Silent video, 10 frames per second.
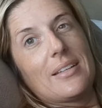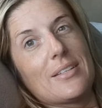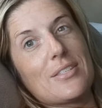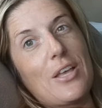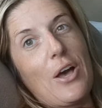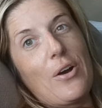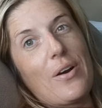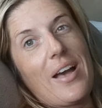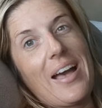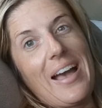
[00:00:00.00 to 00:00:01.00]

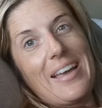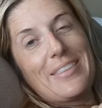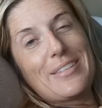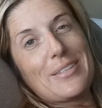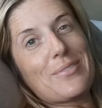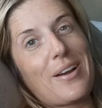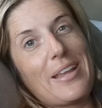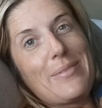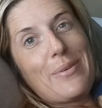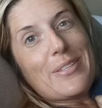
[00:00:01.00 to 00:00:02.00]
So this is where I
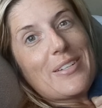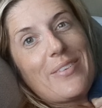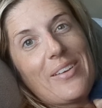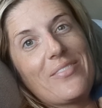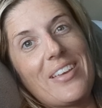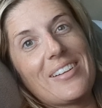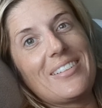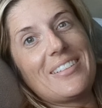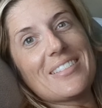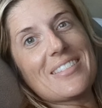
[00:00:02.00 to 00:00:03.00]
eat most of my
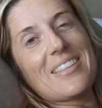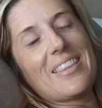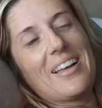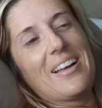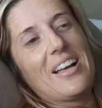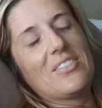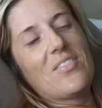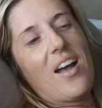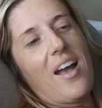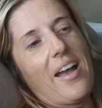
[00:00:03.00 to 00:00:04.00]
meals.
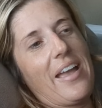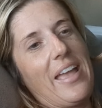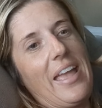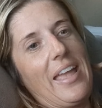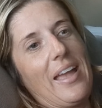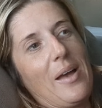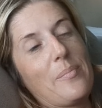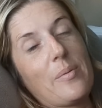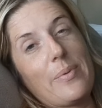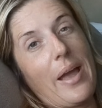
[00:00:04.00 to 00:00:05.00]
I
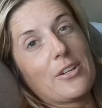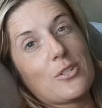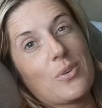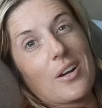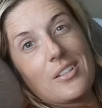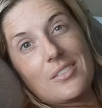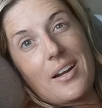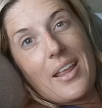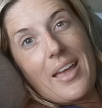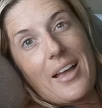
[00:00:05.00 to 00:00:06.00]
am back to work
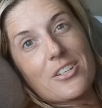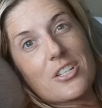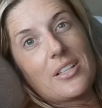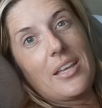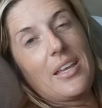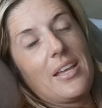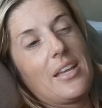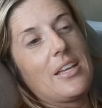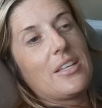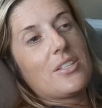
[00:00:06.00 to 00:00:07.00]
already, actually.
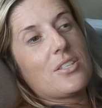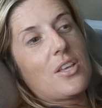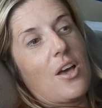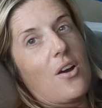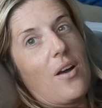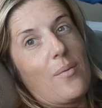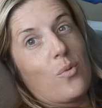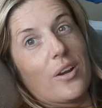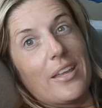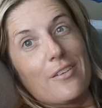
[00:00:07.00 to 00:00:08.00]
So I'm
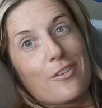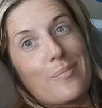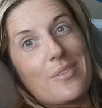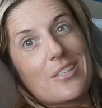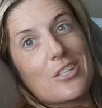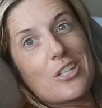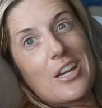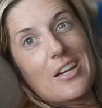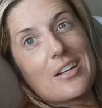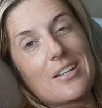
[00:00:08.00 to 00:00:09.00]
working from this
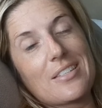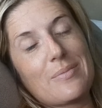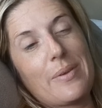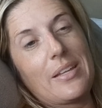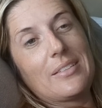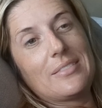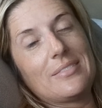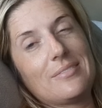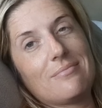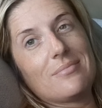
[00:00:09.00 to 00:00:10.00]
chair. It's been
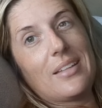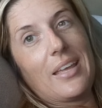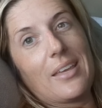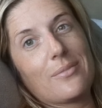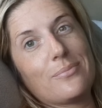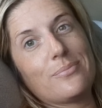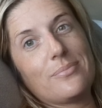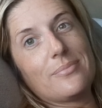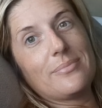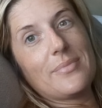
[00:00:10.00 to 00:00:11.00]
like,
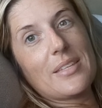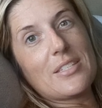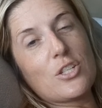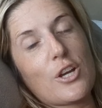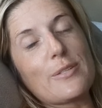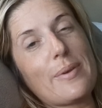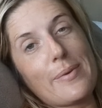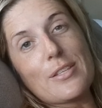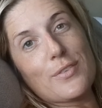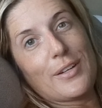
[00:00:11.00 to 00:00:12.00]
this chair is my
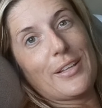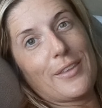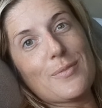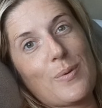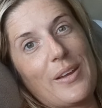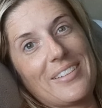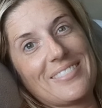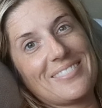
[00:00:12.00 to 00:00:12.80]
best friend at this point.